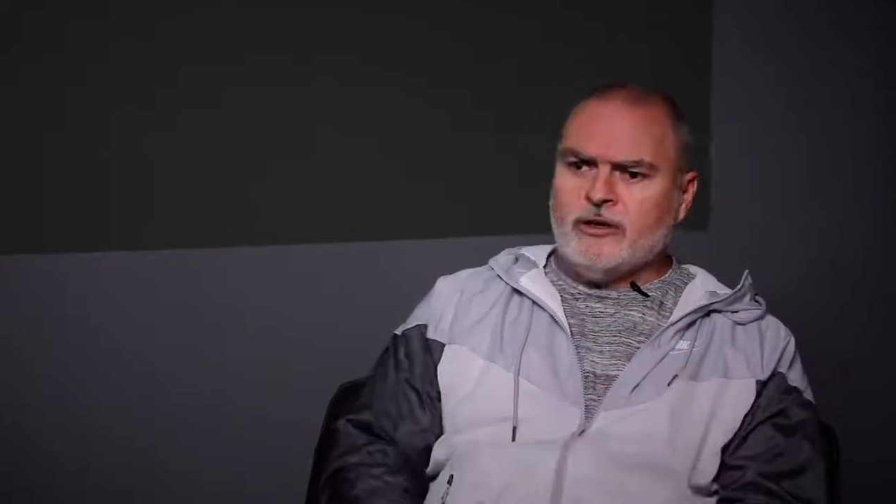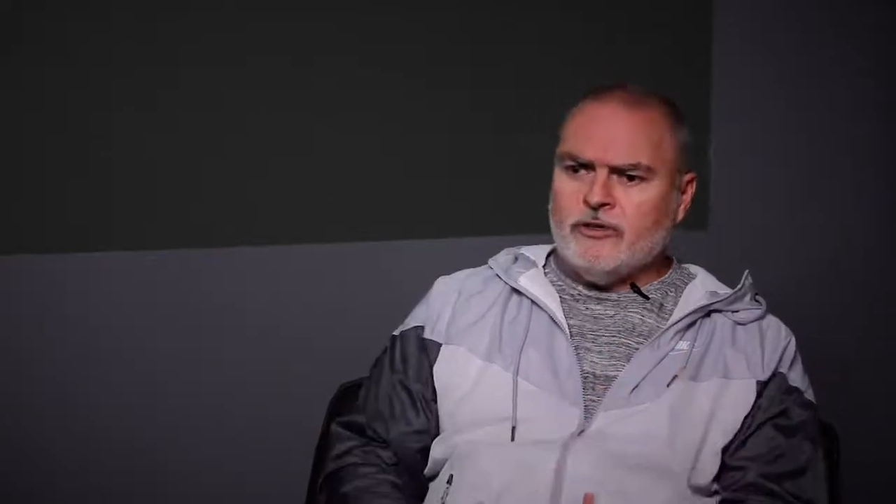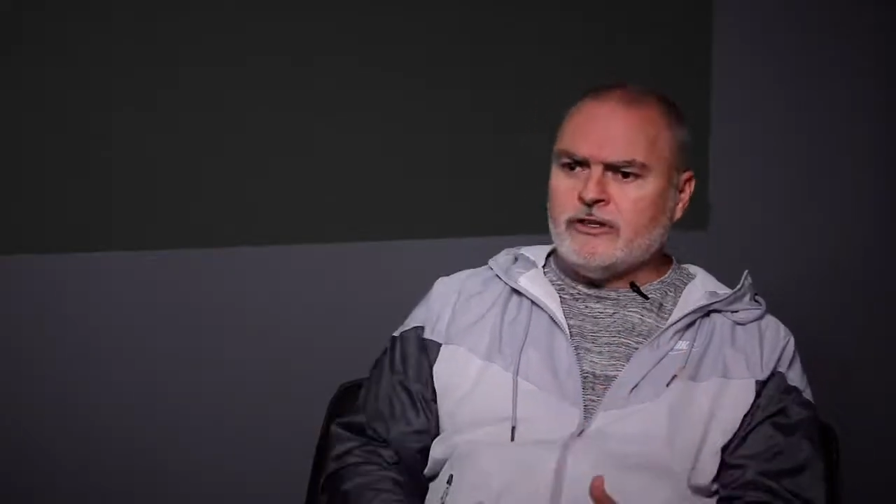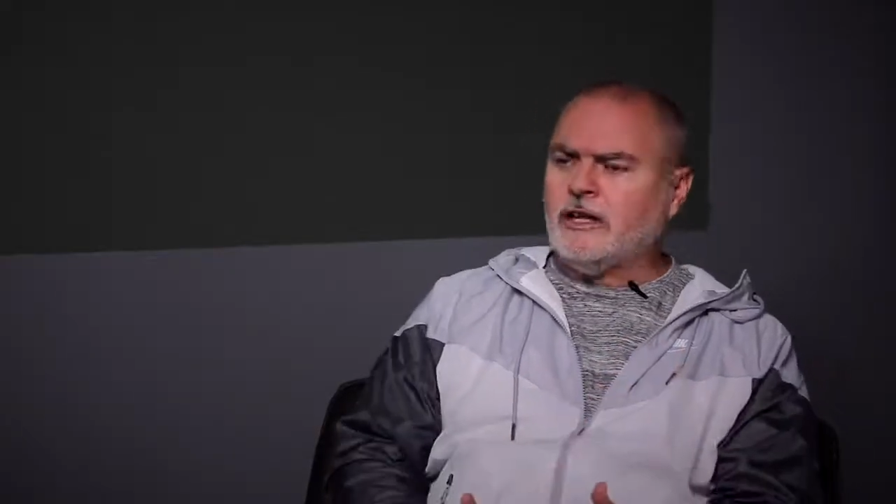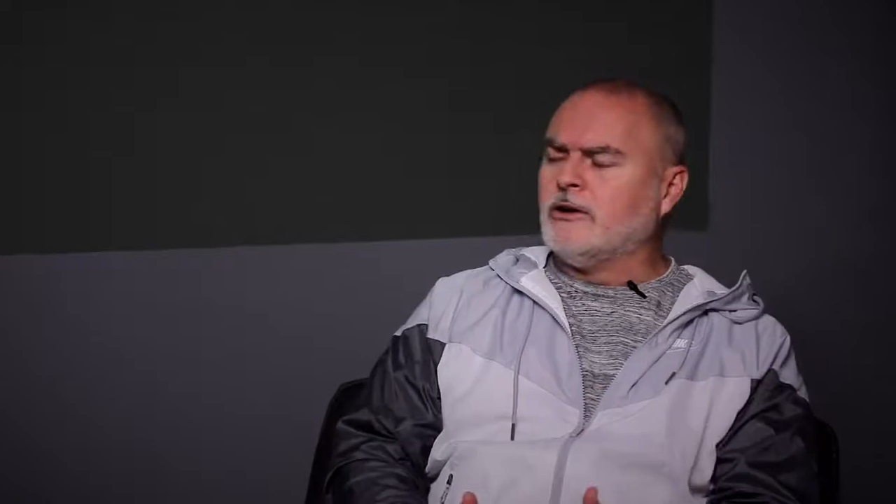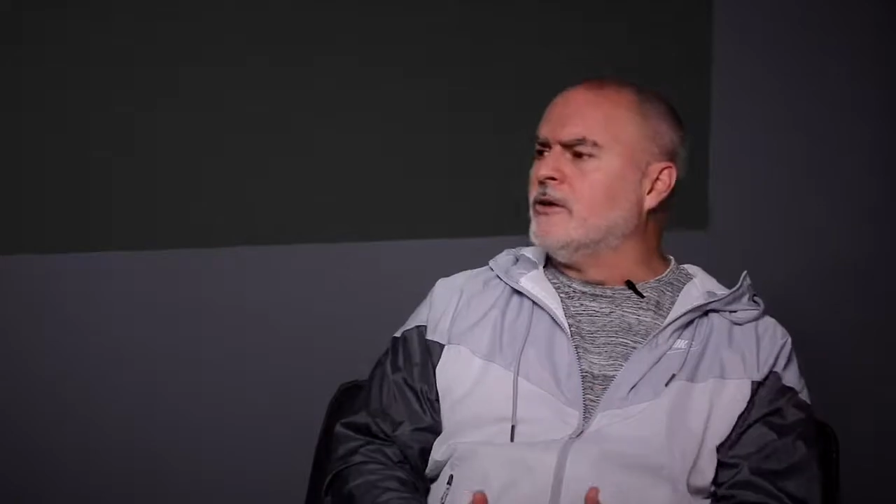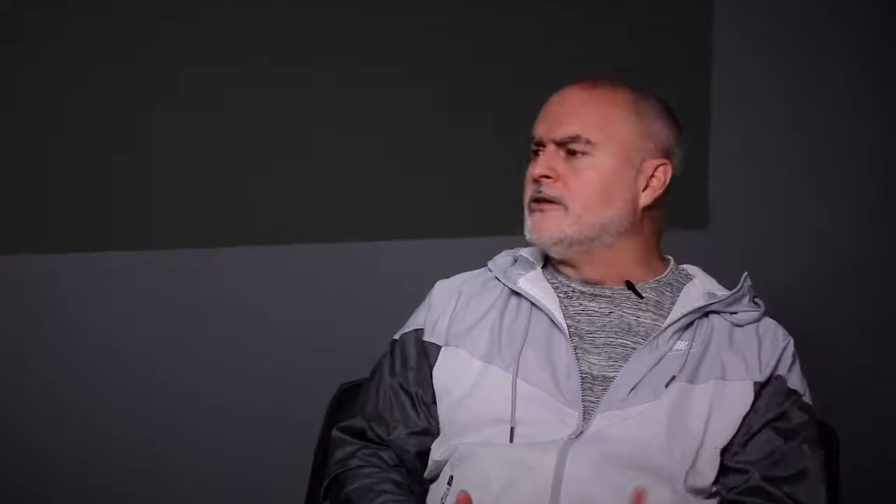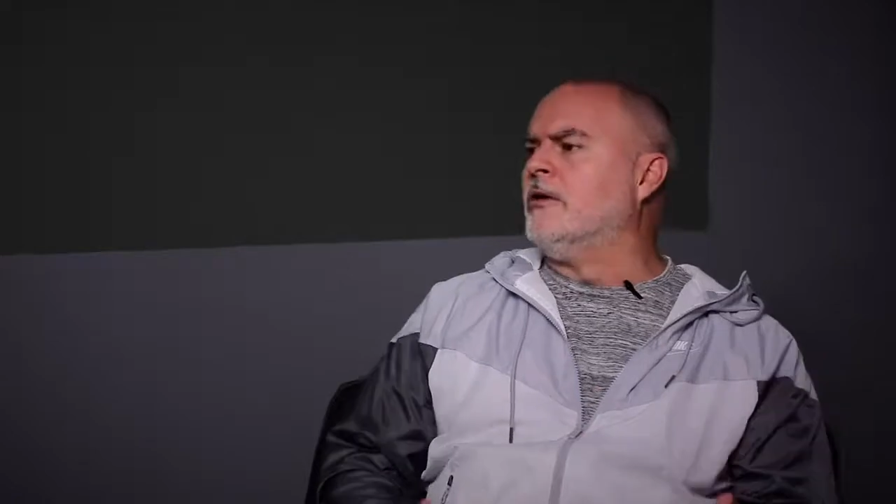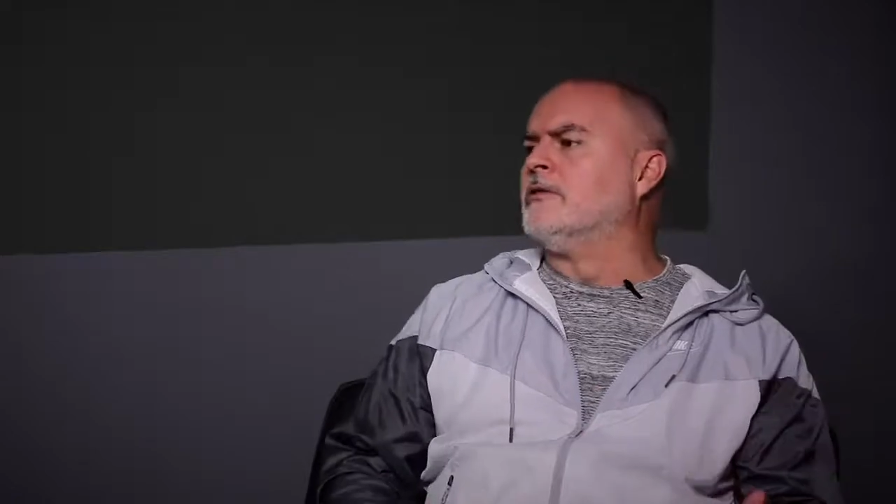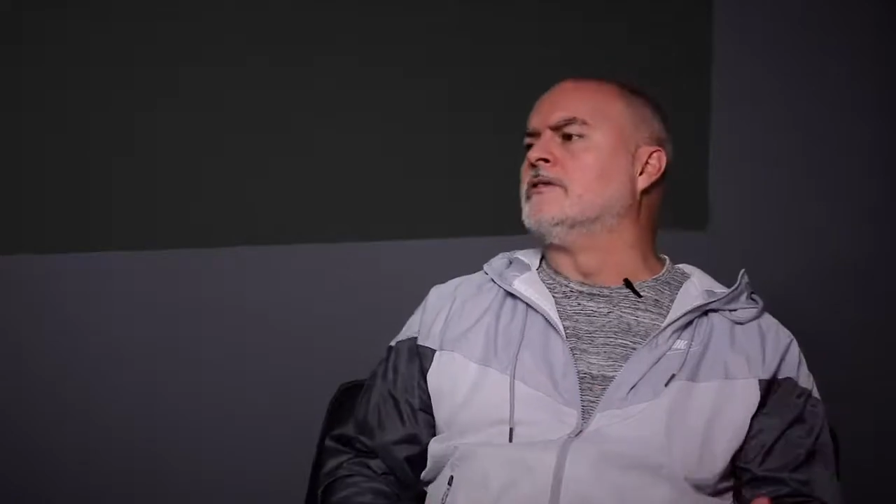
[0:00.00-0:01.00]
New Zealand always
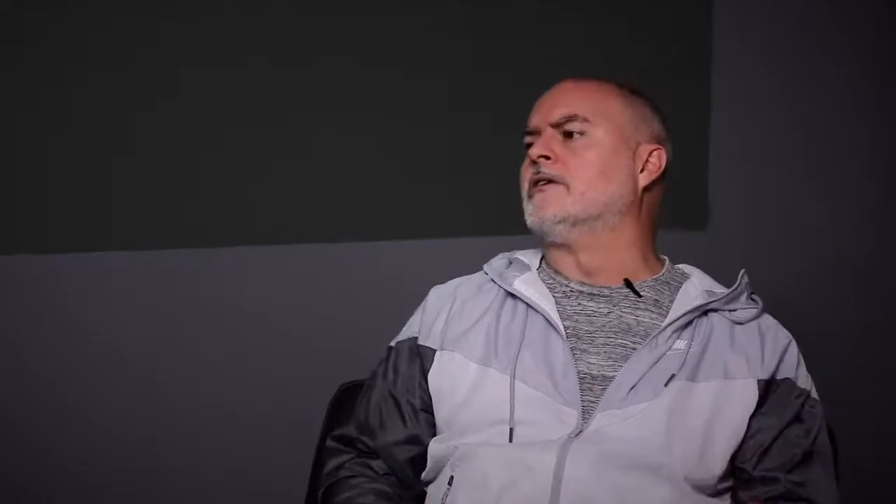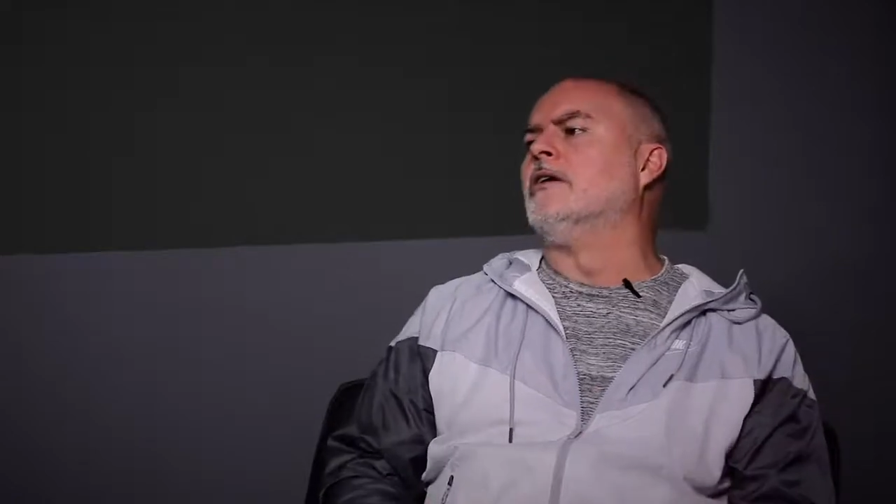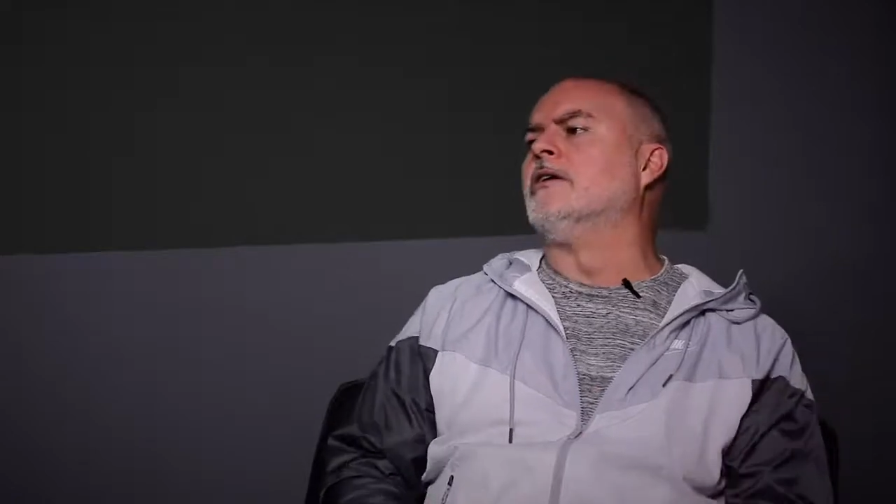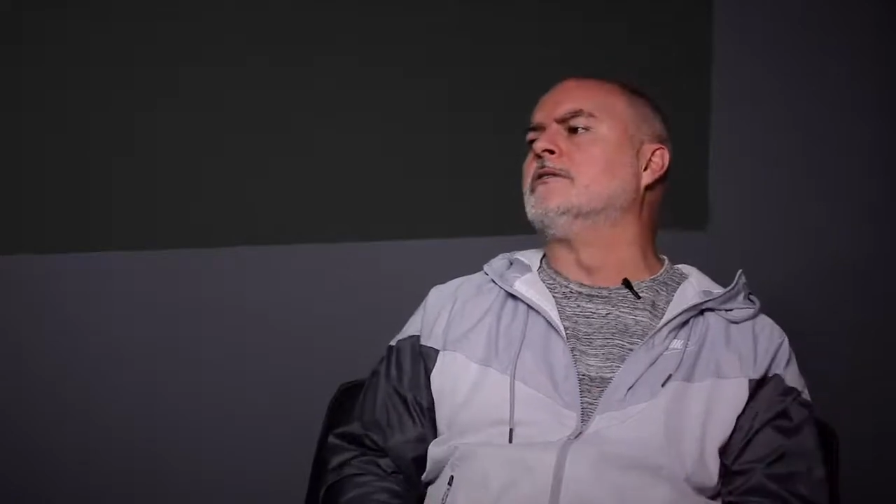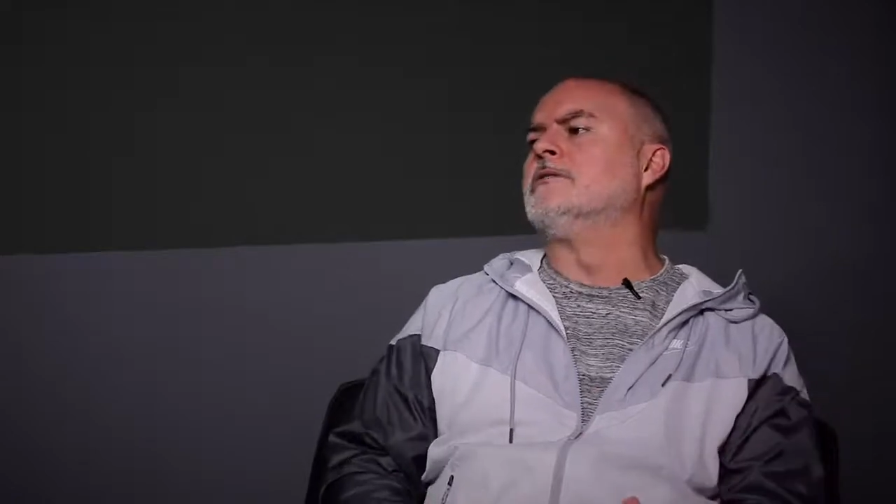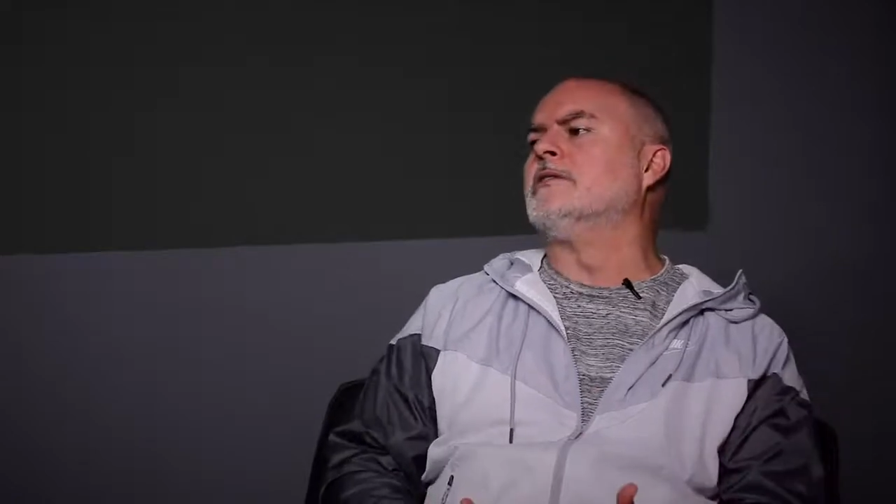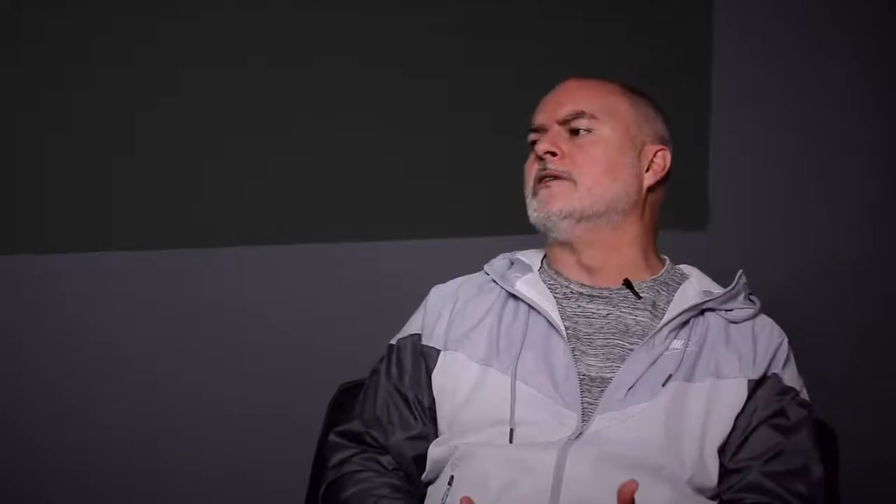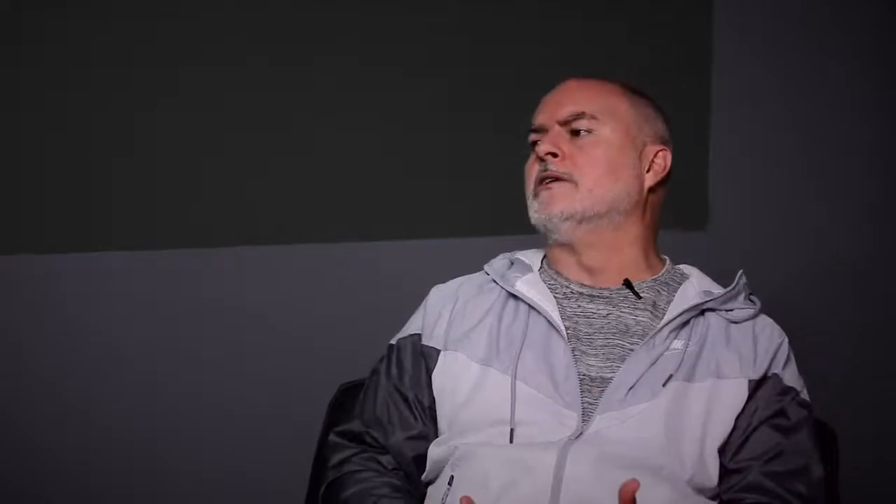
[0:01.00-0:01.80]
holds the cards